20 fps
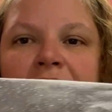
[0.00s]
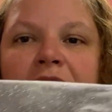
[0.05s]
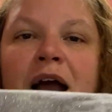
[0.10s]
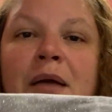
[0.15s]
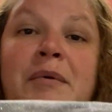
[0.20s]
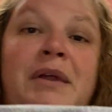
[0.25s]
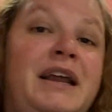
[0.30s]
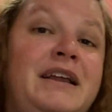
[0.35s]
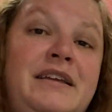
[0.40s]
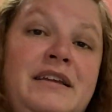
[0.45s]

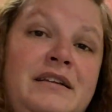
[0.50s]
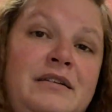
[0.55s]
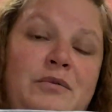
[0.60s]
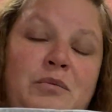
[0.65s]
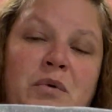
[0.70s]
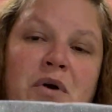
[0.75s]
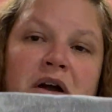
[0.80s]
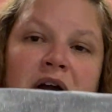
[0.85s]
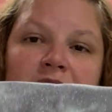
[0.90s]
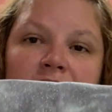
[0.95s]
I mean, I didn't
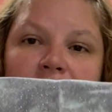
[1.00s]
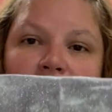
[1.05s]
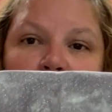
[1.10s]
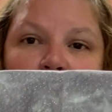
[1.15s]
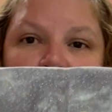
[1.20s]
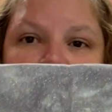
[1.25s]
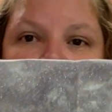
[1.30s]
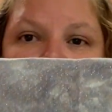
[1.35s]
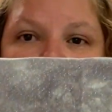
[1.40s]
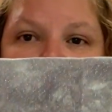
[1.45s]
work on it the
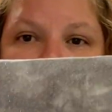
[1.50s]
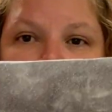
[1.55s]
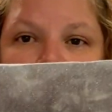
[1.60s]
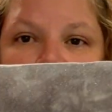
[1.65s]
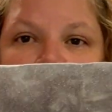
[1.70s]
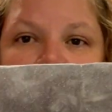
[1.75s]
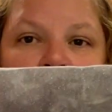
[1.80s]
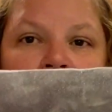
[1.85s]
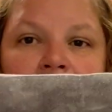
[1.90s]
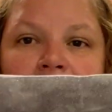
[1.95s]
whole time.
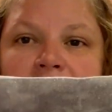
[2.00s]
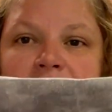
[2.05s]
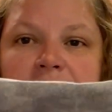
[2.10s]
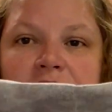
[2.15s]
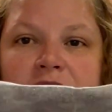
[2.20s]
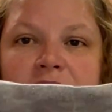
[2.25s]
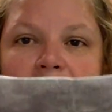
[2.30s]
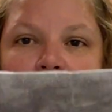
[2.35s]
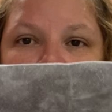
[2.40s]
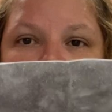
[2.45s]
I love
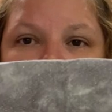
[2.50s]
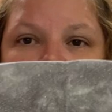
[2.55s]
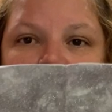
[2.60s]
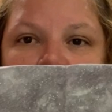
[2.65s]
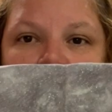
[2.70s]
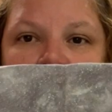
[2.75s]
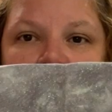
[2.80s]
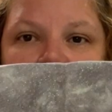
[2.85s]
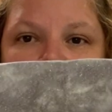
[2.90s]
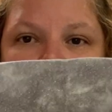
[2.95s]
this fabric.